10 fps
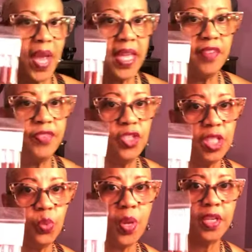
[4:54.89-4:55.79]
if you
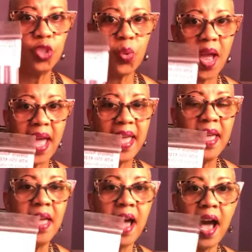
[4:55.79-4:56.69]
just want to try
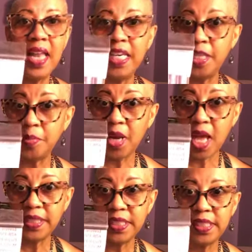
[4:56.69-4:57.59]
our lip
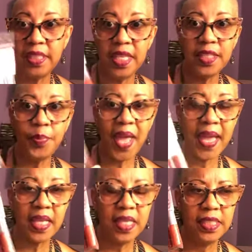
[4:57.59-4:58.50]
glosses. This
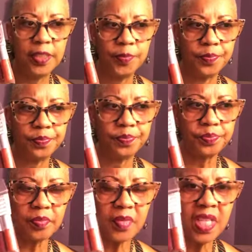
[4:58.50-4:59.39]
pack is
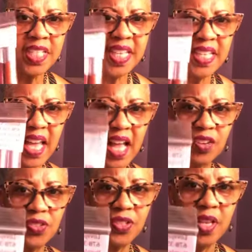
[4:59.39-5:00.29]

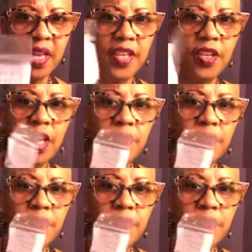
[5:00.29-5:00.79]
$10, and you get